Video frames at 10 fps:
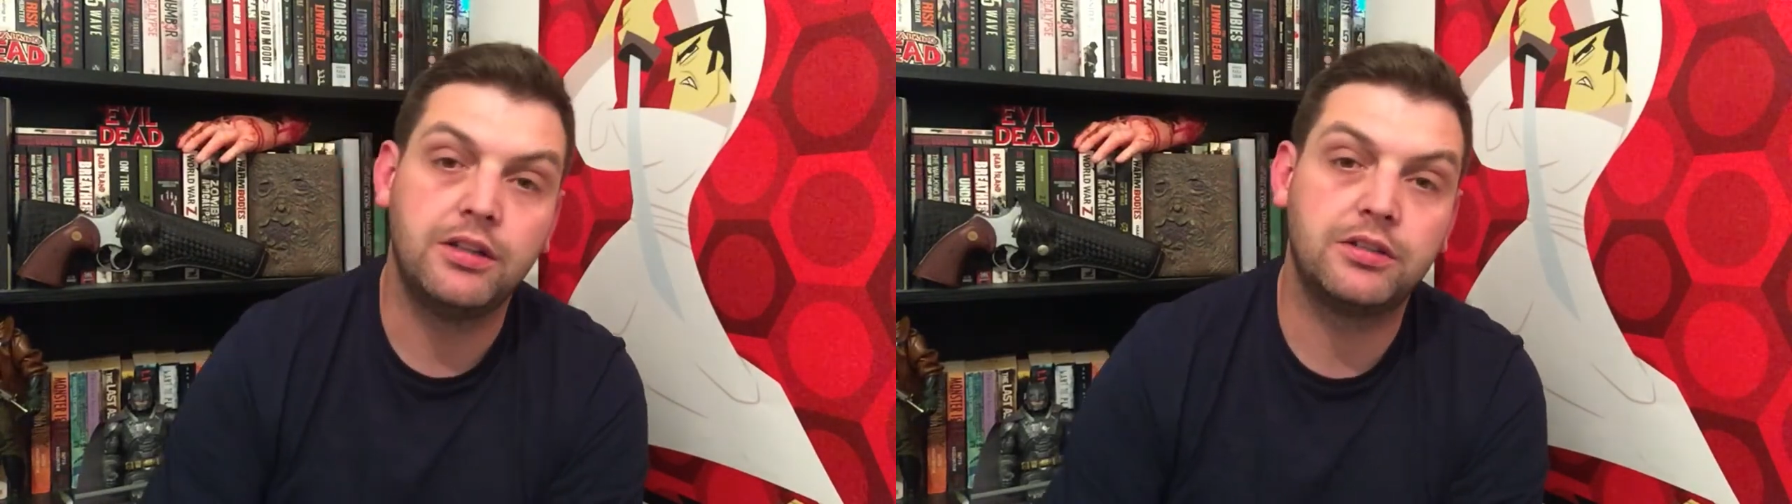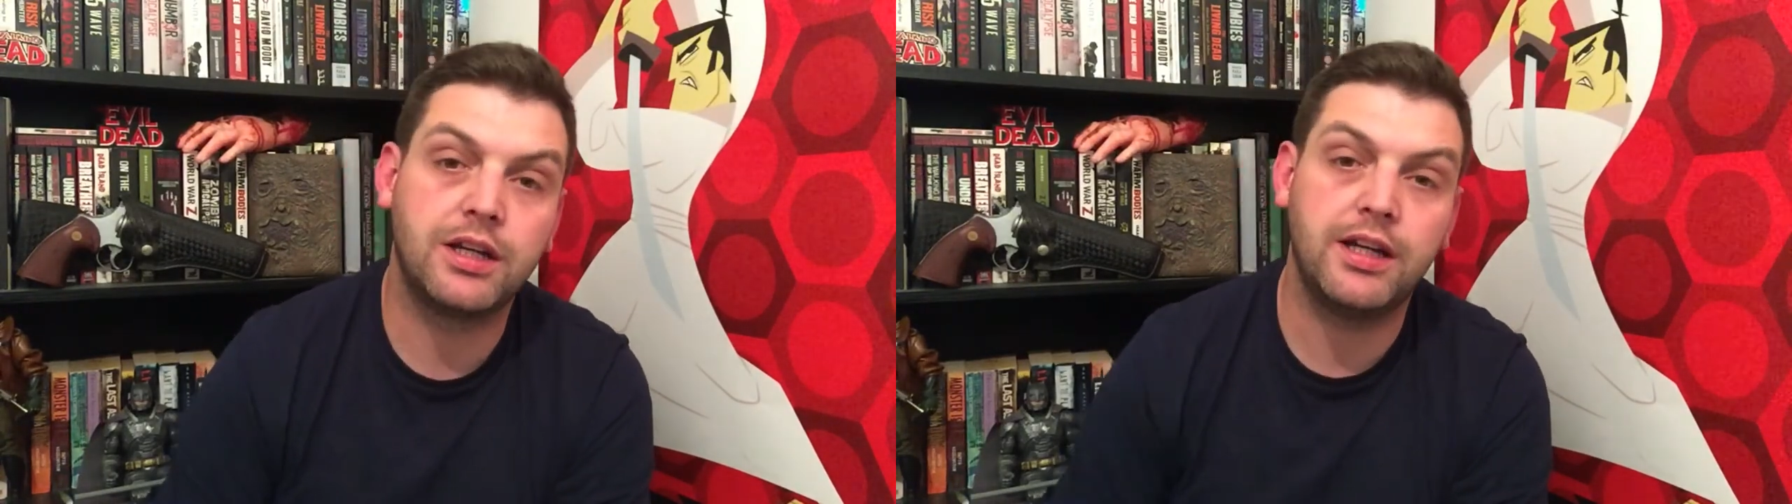
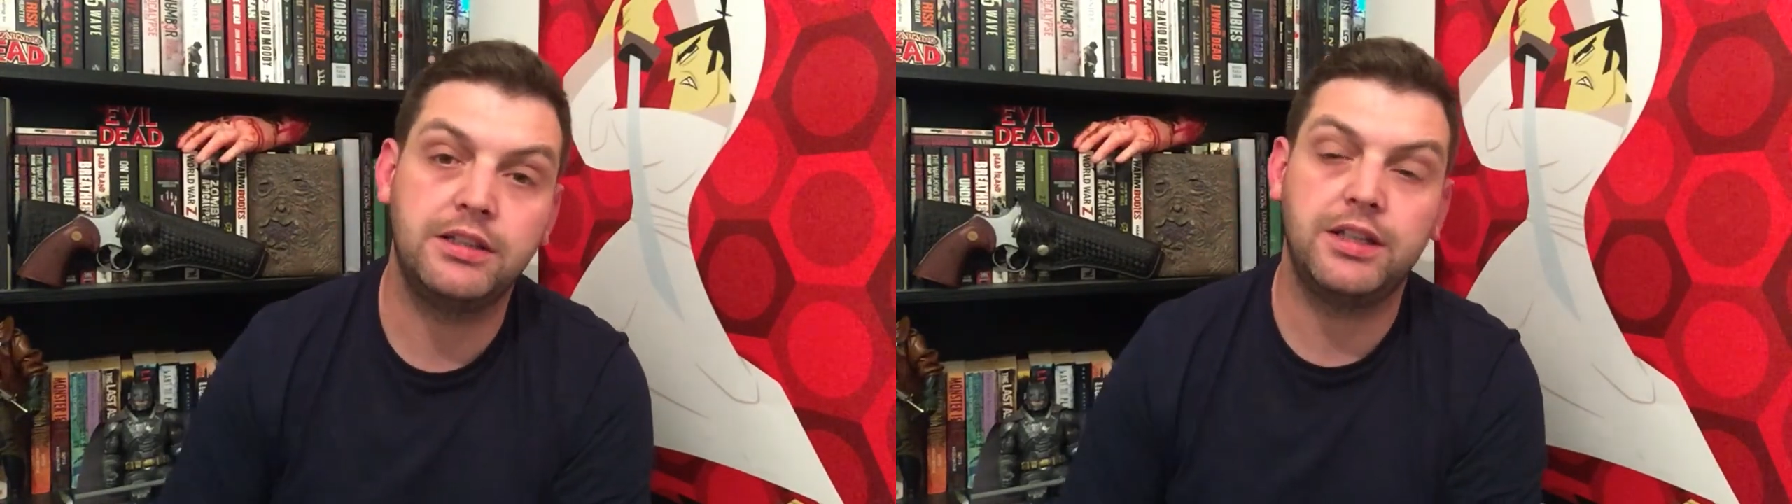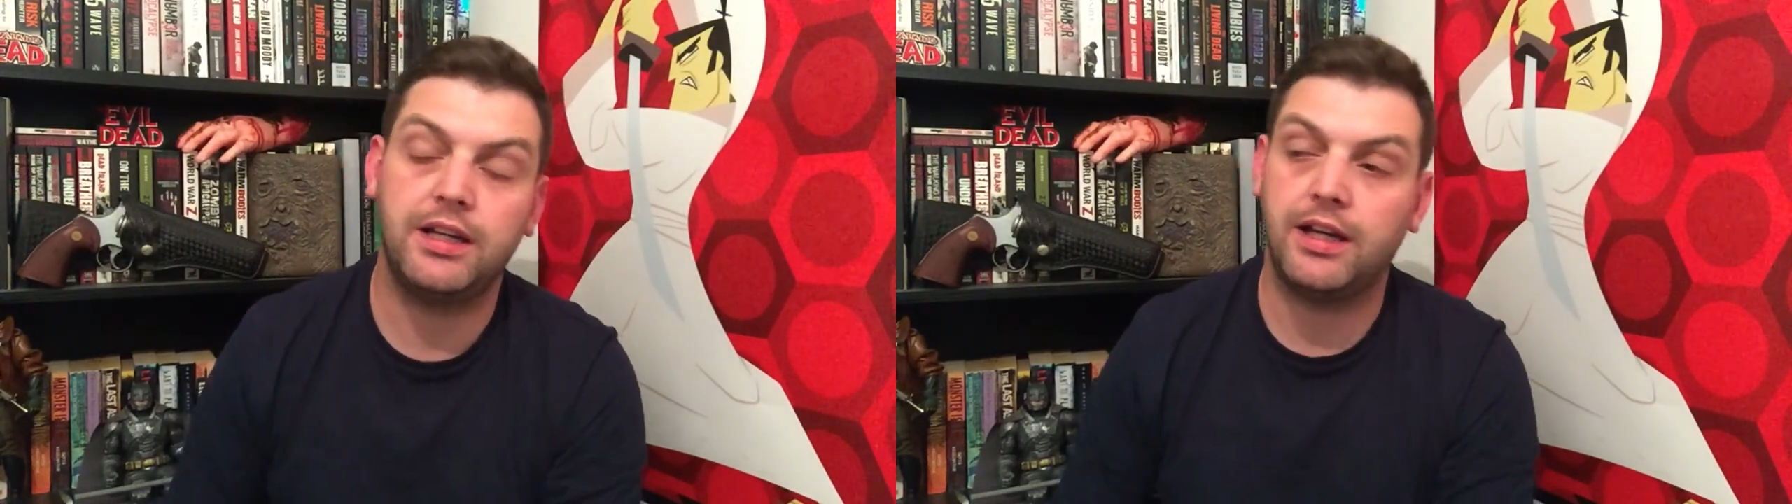So
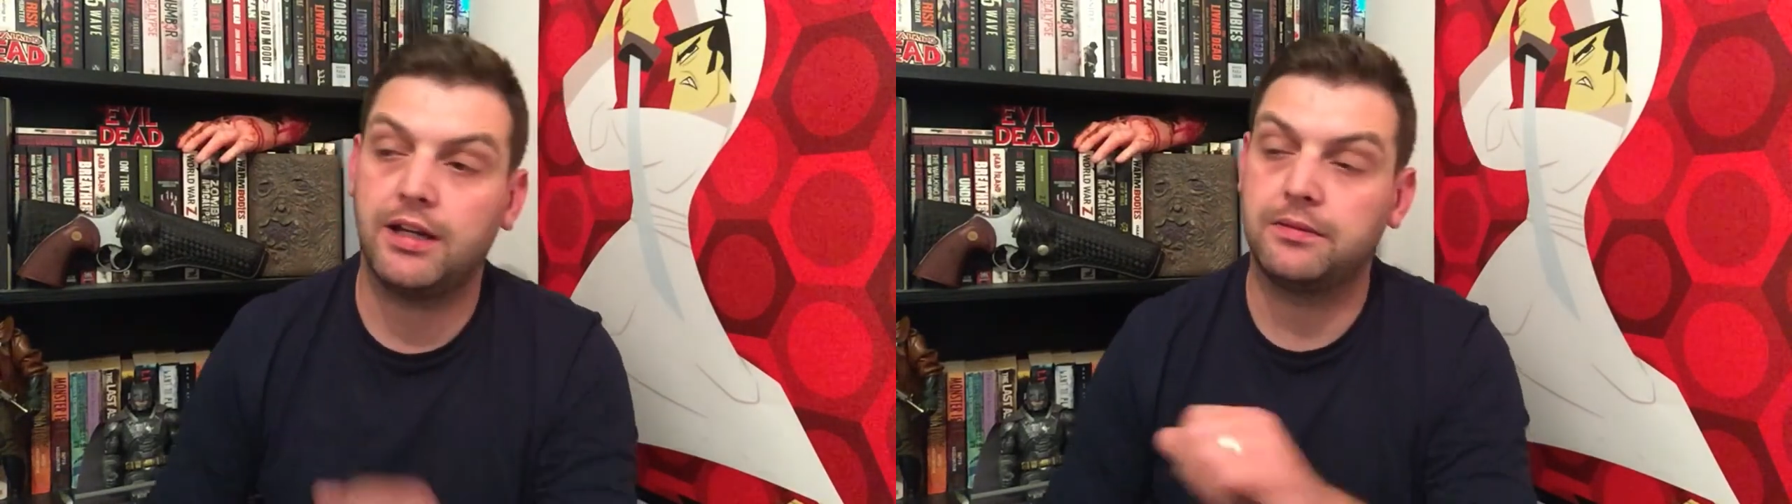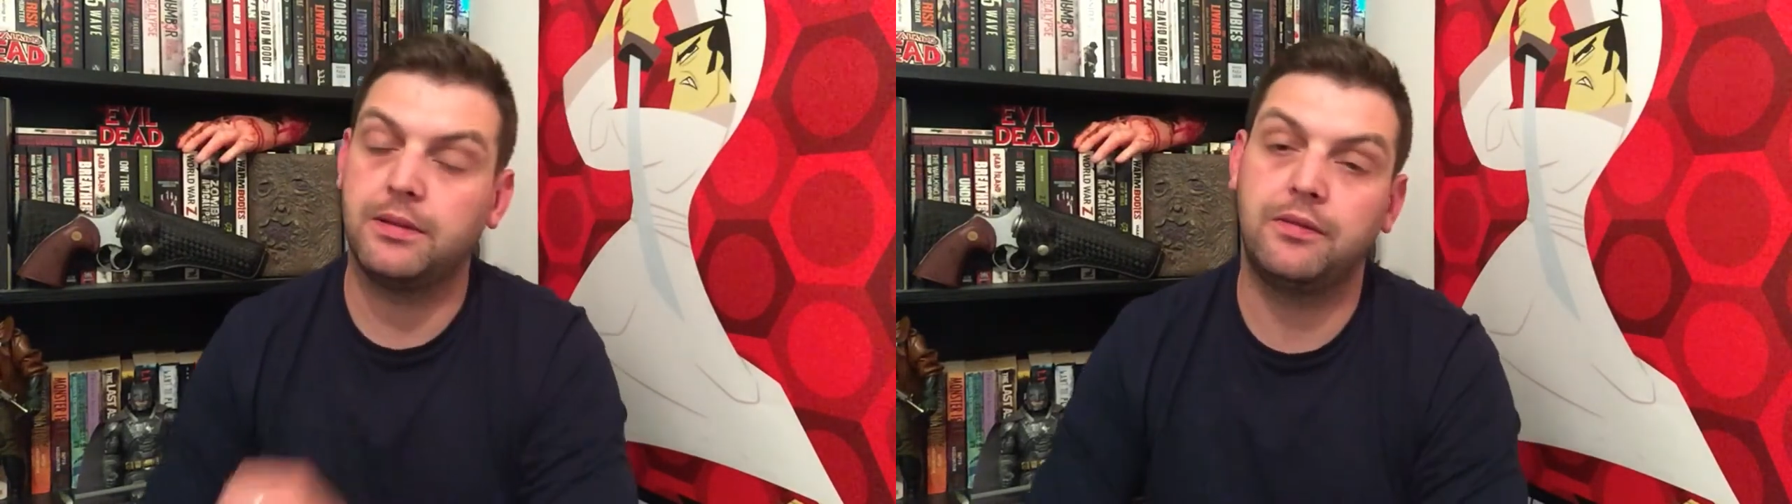guys,
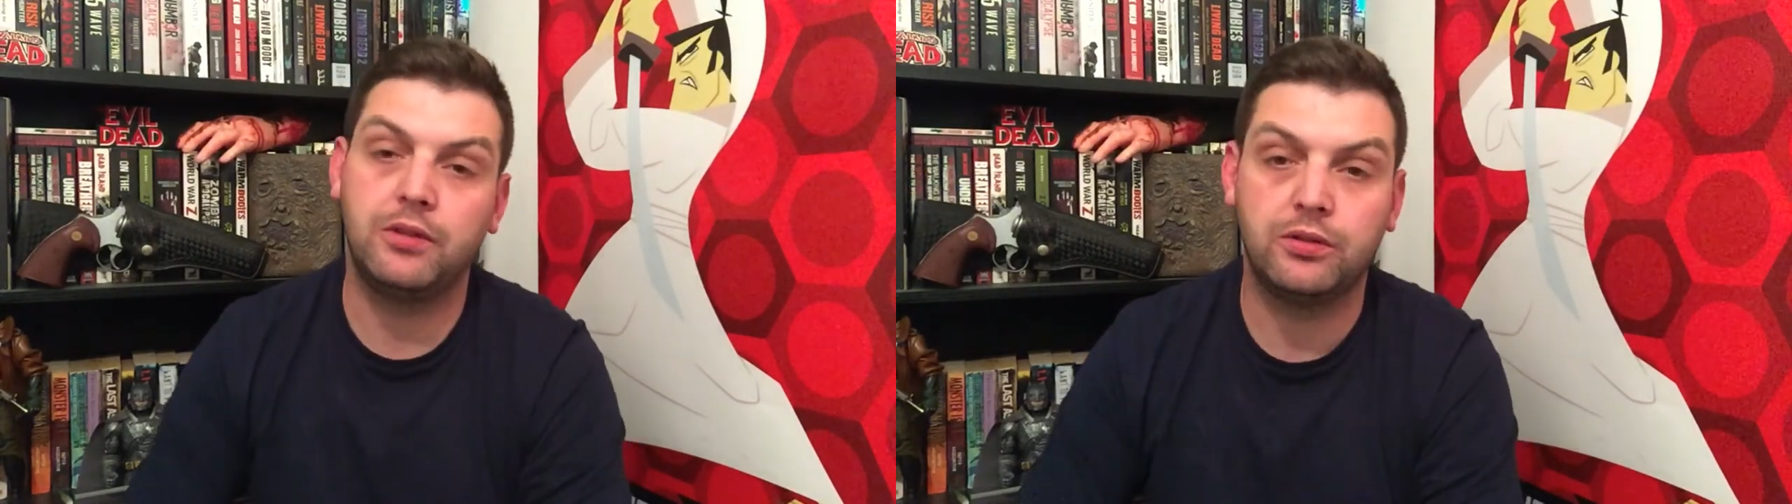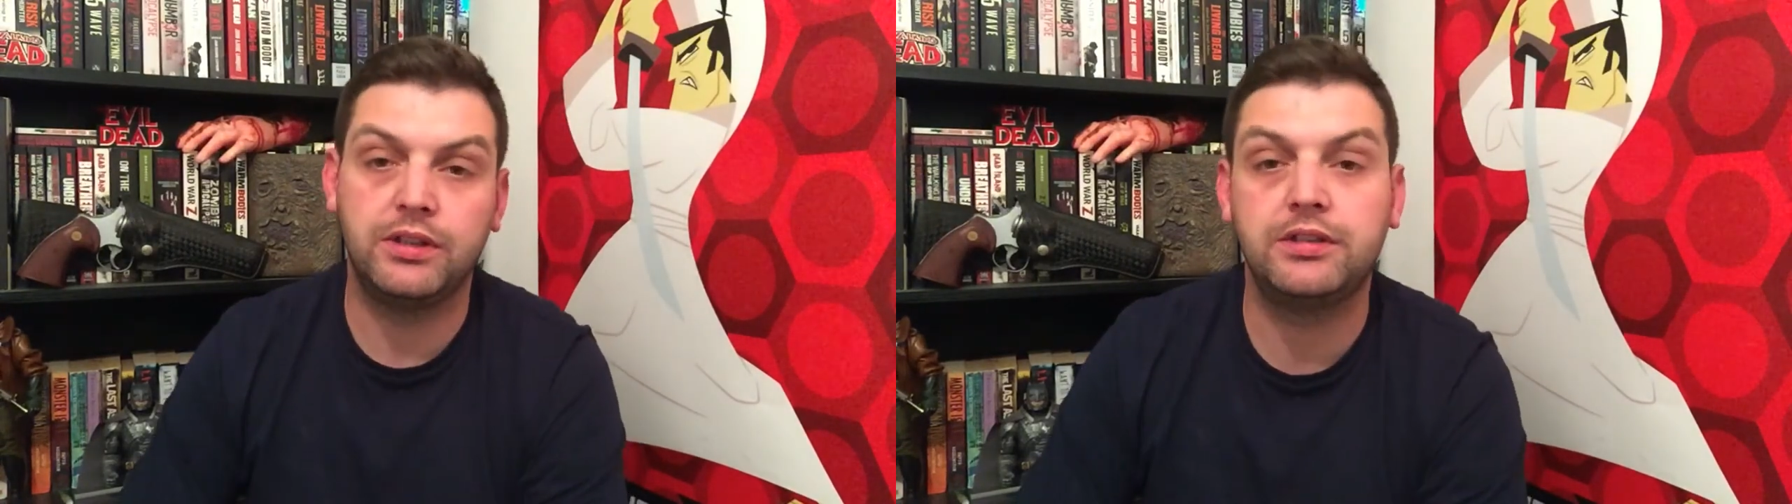yeah, I've
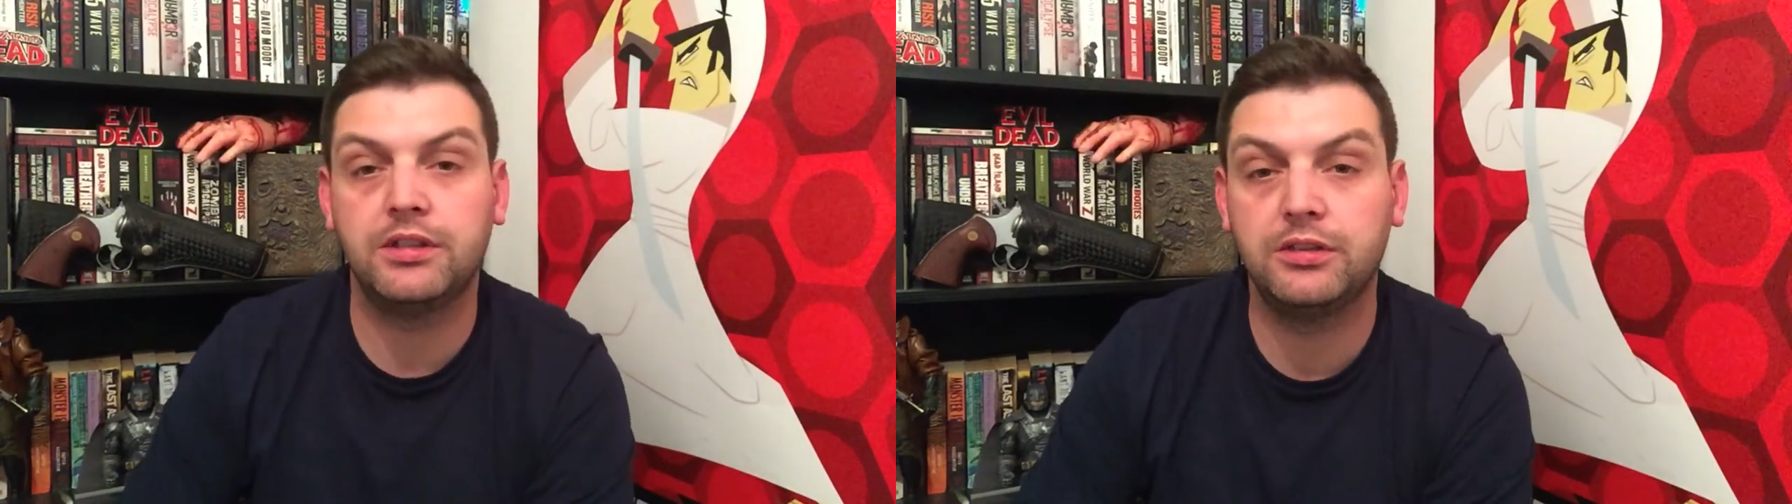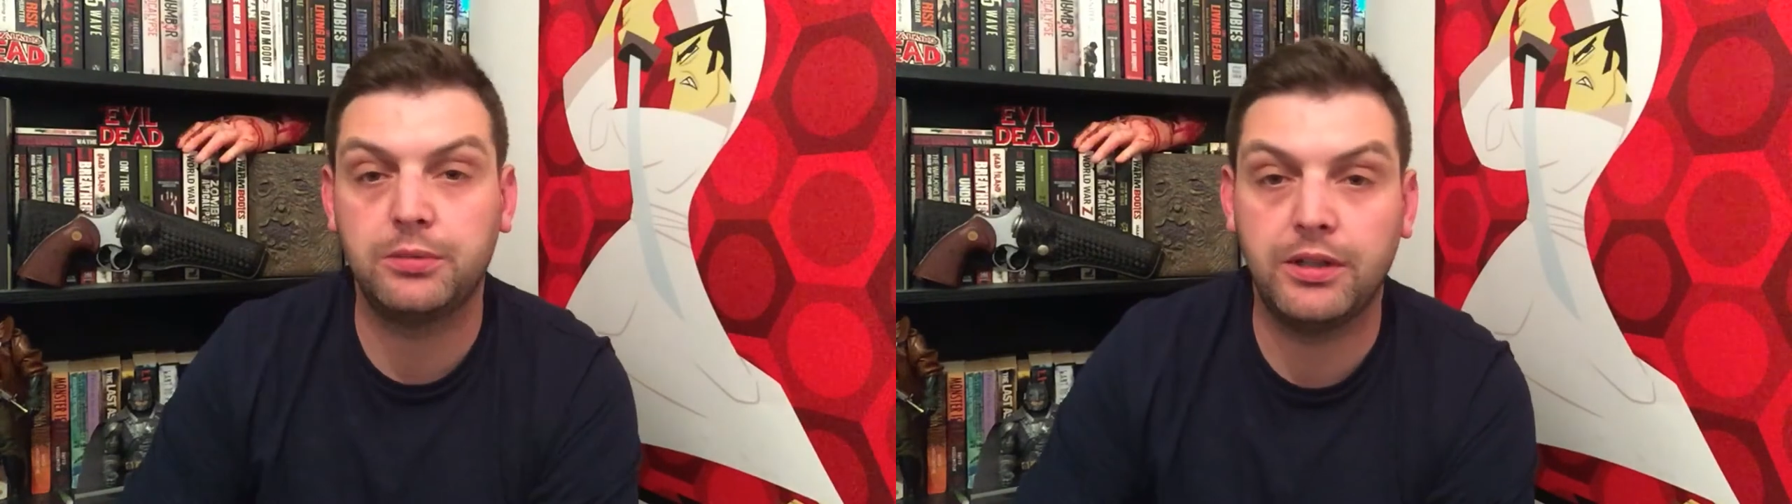noticed
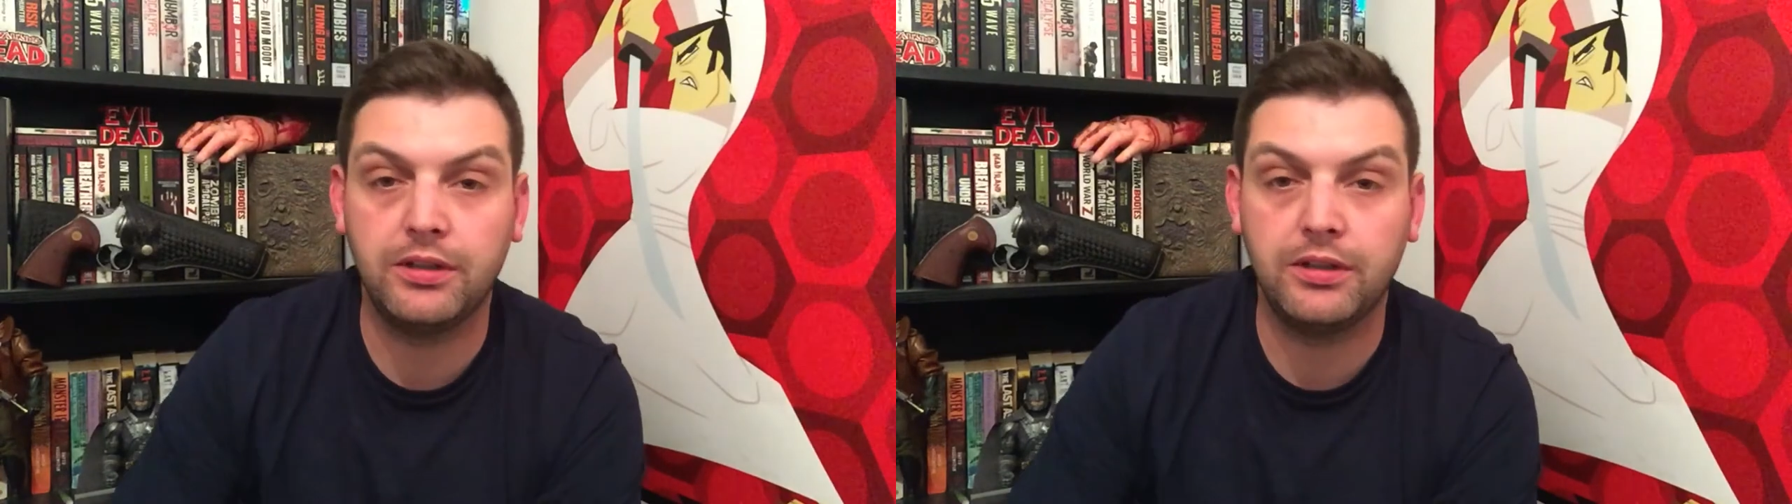as well